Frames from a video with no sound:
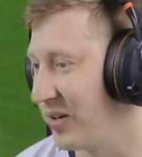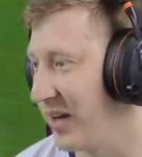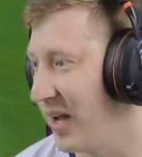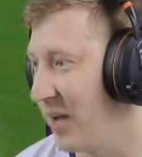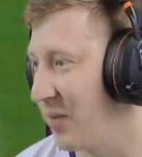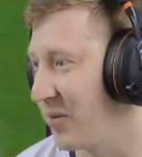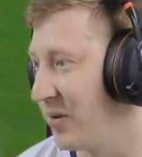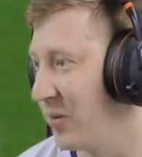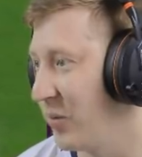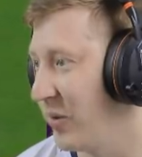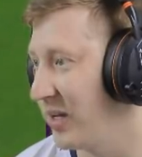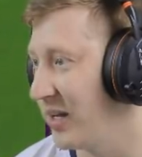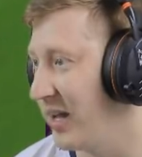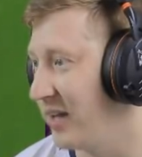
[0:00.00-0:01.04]
not going to happen.
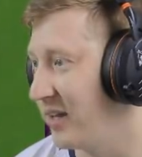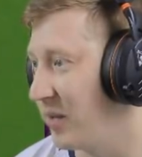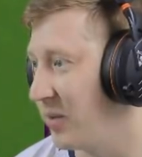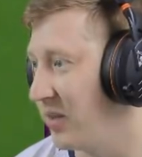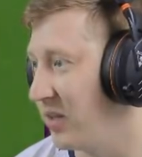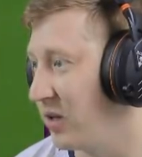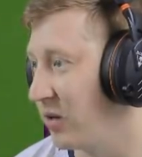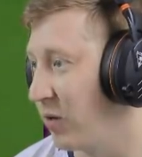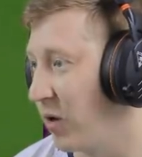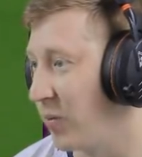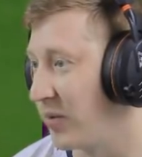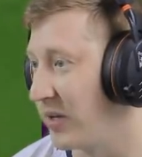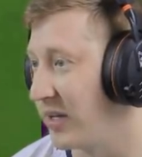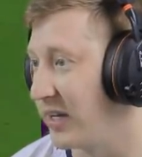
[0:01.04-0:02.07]
We're going to end up in the
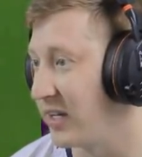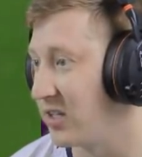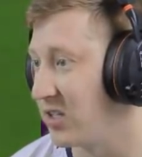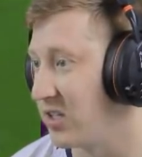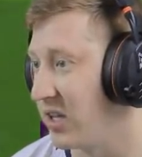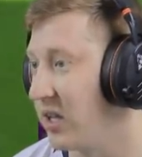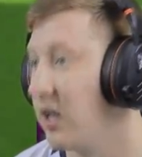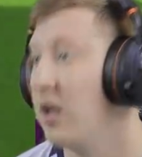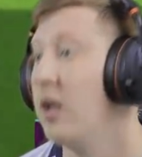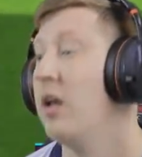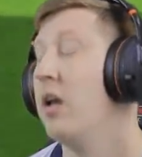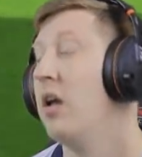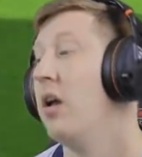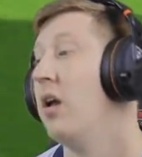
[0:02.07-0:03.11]
Europa League next year.
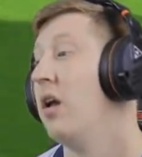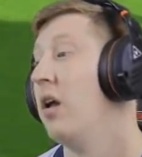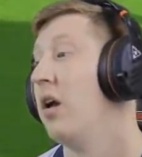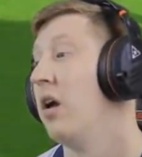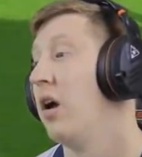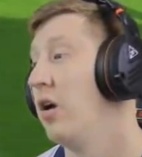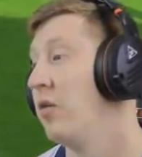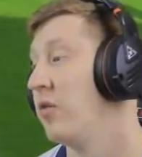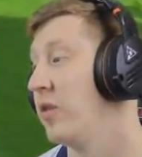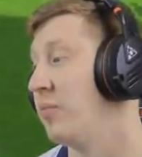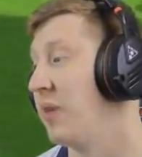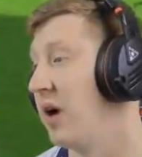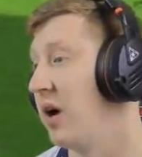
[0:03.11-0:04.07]
Over the